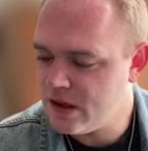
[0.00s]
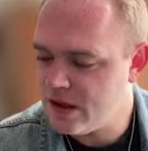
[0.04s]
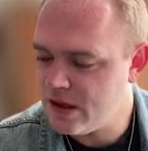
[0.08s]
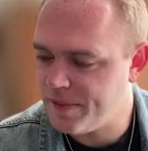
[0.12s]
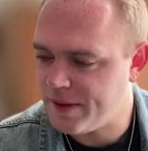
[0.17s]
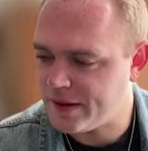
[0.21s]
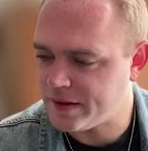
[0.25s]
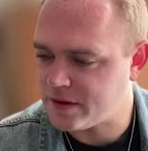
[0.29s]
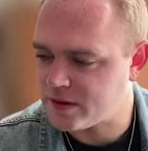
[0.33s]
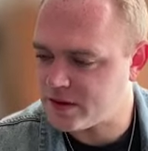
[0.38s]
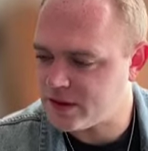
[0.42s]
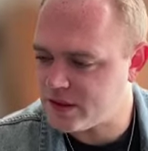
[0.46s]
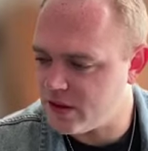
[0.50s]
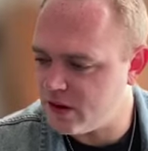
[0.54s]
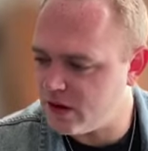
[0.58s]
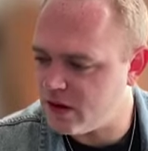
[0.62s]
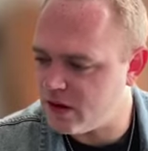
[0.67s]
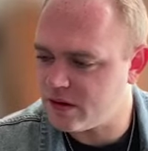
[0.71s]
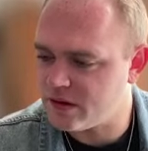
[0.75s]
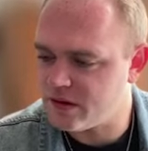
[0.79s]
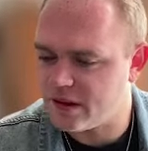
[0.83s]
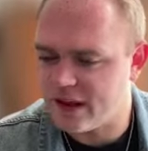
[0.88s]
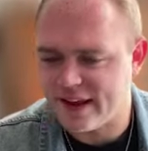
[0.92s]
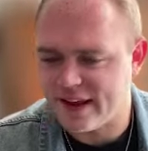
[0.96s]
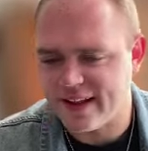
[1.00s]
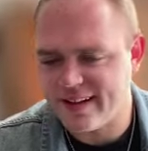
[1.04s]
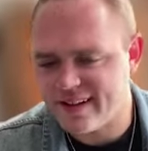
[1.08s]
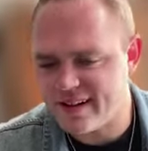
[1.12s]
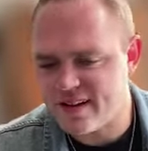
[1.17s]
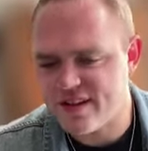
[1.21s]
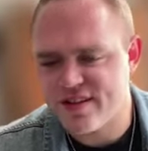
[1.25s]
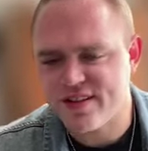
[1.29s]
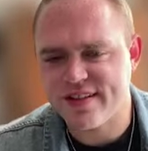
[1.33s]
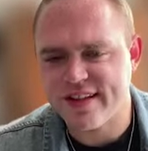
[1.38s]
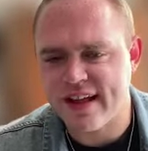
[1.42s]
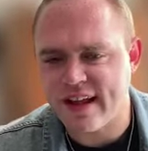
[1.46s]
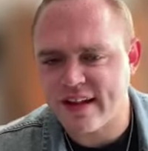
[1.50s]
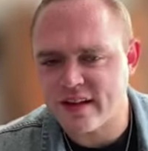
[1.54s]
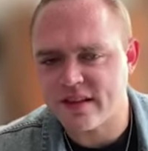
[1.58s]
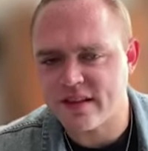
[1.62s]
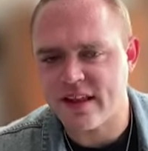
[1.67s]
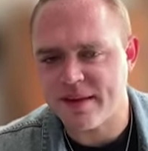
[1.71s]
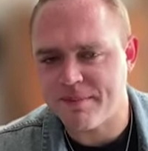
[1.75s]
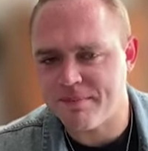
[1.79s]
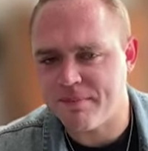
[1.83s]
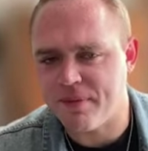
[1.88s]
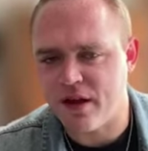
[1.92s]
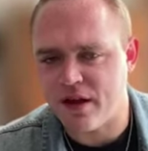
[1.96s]
about the song, like it just sounded
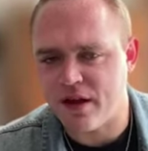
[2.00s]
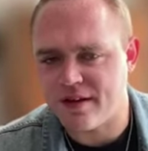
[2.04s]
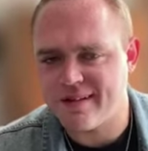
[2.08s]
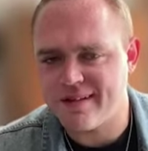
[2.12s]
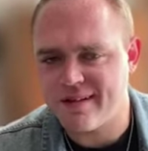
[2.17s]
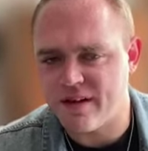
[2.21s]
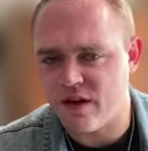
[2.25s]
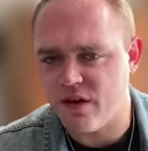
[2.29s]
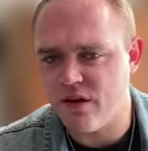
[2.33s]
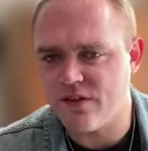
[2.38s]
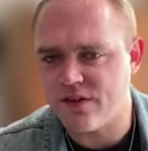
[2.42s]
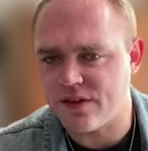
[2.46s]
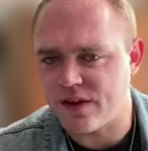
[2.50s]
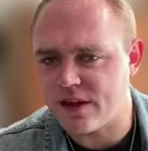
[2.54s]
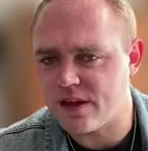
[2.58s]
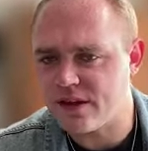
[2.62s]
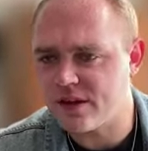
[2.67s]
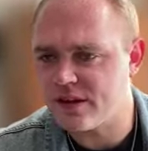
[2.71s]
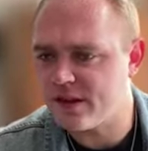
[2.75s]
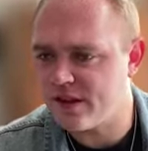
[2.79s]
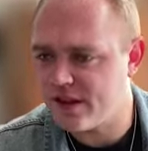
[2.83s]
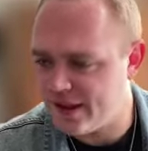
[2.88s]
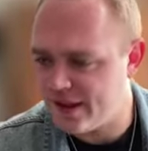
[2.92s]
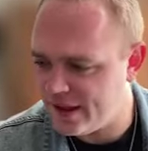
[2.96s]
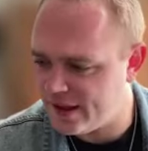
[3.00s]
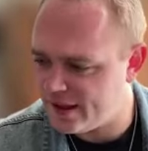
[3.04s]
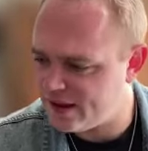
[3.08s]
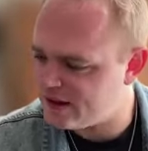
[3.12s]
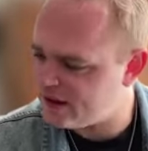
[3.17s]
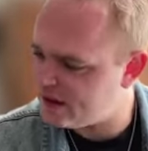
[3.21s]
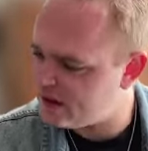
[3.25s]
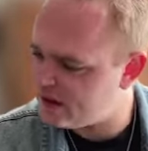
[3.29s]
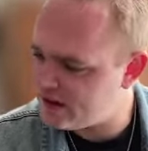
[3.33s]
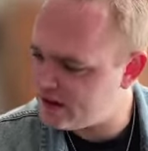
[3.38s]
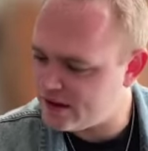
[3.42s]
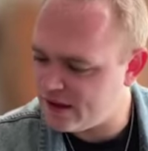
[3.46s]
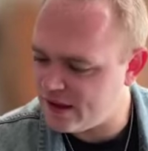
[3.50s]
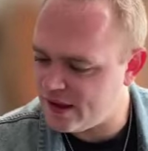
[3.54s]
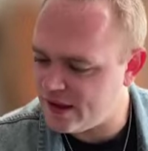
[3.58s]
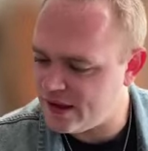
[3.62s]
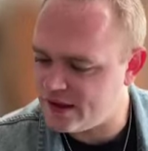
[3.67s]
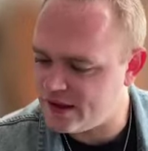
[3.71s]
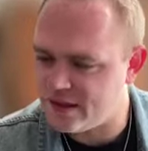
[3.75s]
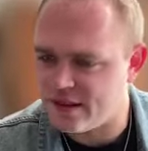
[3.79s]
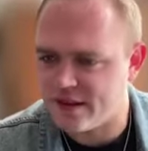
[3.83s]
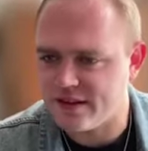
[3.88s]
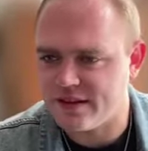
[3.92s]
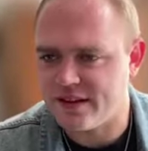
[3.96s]
like Bon Jovi, and
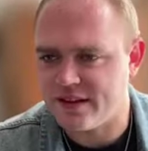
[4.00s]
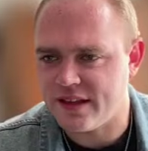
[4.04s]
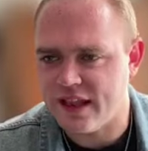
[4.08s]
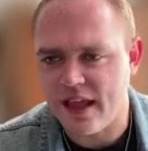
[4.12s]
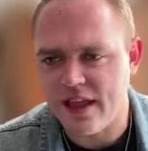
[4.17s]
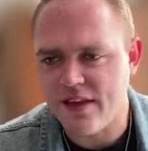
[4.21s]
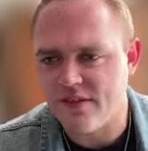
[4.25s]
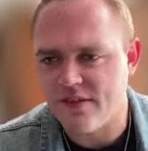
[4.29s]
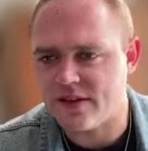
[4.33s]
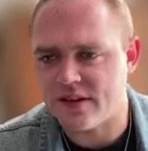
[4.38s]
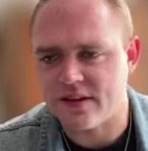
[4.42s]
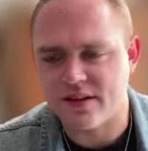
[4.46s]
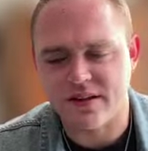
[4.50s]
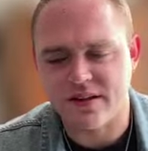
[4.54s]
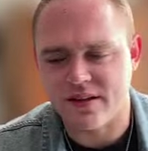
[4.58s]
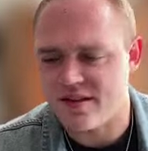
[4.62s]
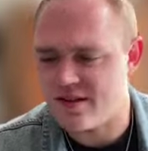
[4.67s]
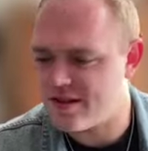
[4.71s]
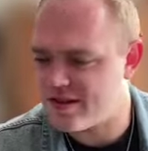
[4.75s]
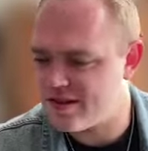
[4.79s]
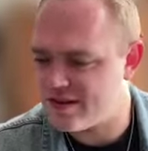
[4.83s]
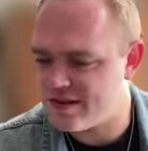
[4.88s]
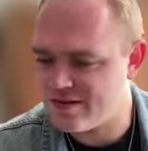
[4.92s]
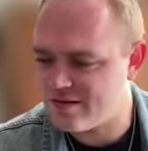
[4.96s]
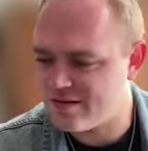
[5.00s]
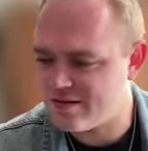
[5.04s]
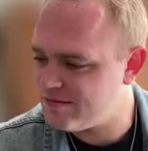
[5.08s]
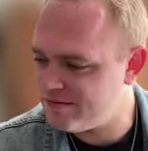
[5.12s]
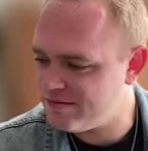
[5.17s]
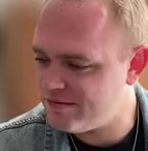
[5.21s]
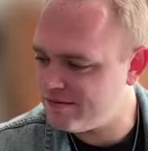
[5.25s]
and then David is,